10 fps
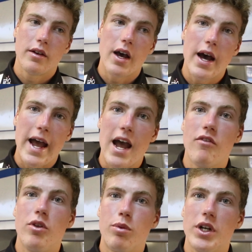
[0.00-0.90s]
not
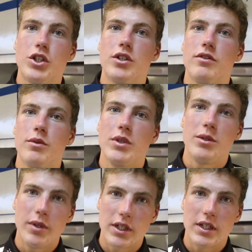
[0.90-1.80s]
have the pressure from
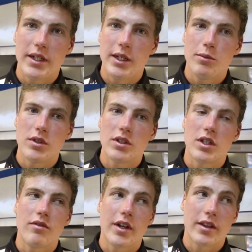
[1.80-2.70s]
these big teams and
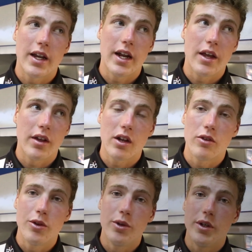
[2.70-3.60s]
stuff like that, I think
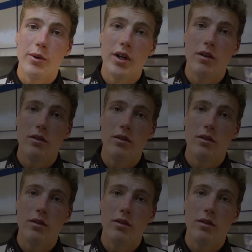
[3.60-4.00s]
I'll be really